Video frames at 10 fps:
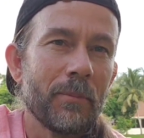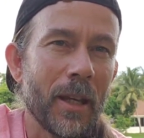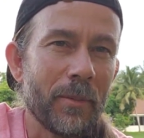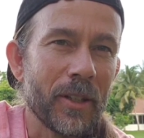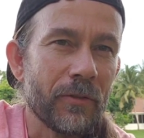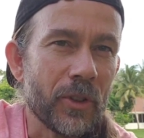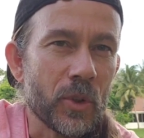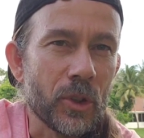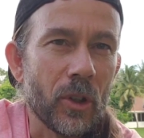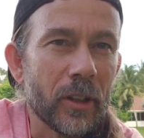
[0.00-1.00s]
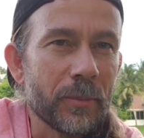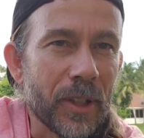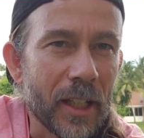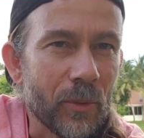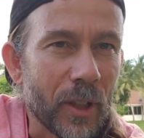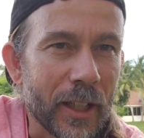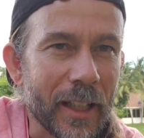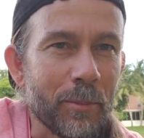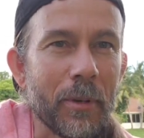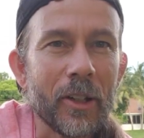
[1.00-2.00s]
Maybe in the future I'll update it when I
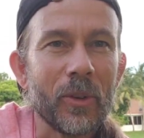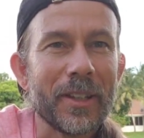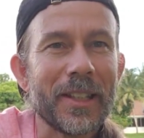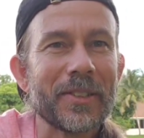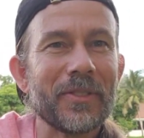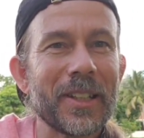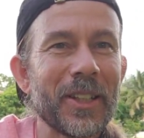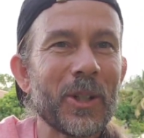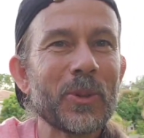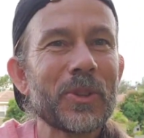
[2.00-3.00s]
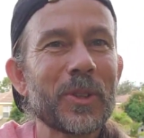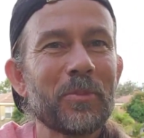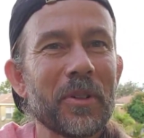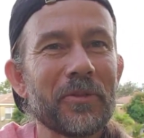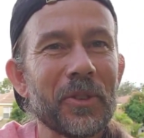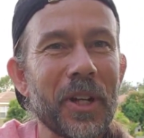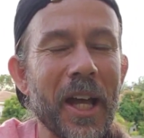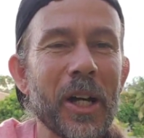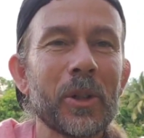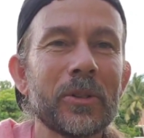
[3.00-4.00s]
get better at these videos, but for
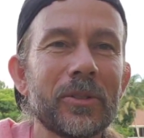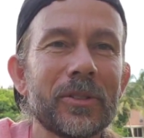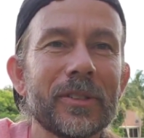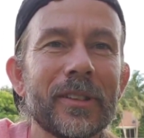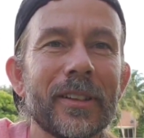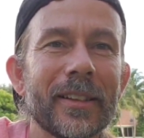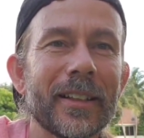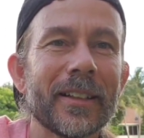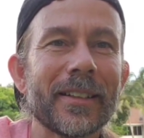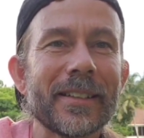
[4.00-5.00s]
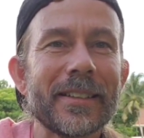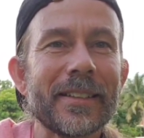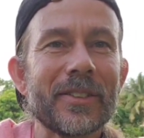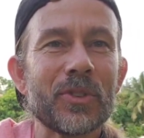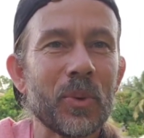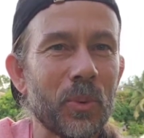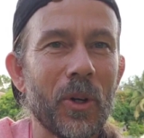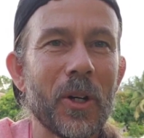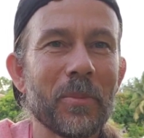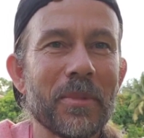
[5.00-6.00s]
now, uh, this is the
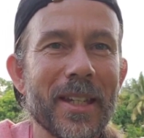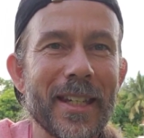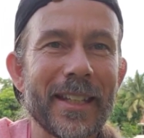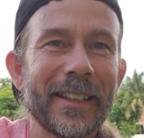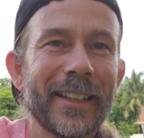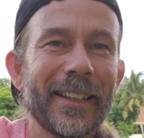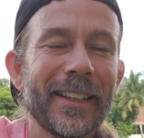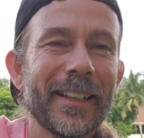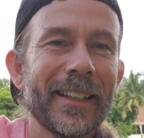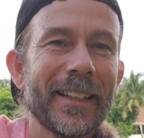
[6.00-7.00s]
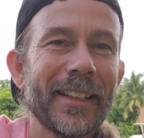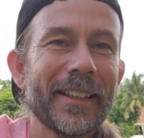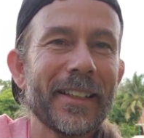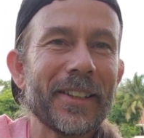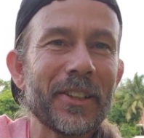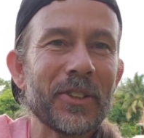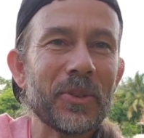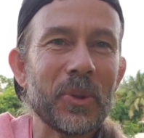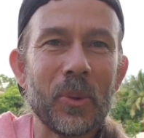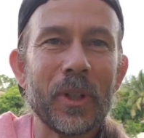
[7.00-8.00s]
raw me
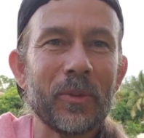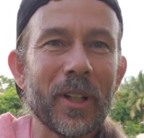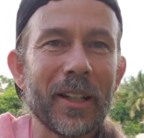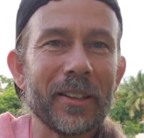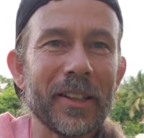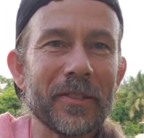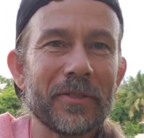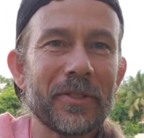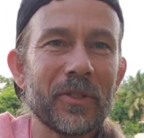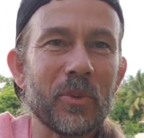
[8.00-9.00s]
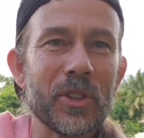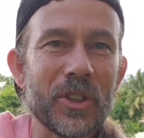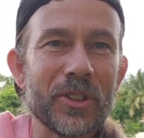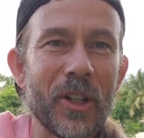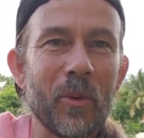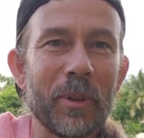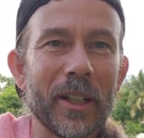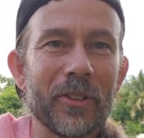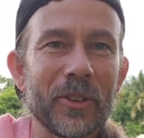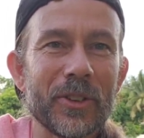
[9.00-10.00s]
doing what I love, which is
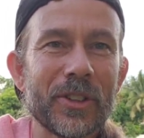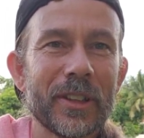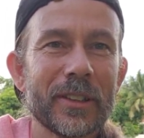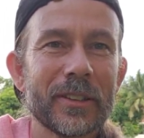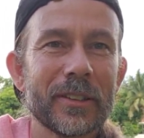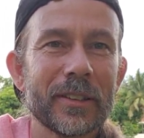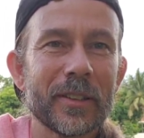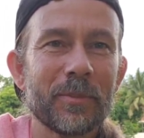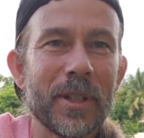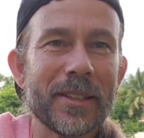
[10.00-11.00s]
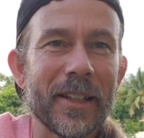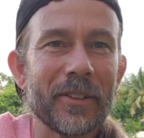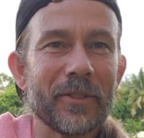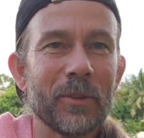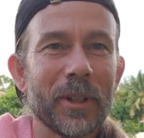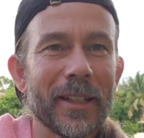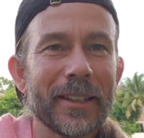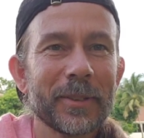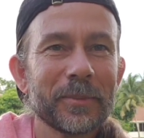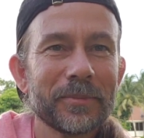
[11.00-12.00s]
helping others. Peace out, everybody.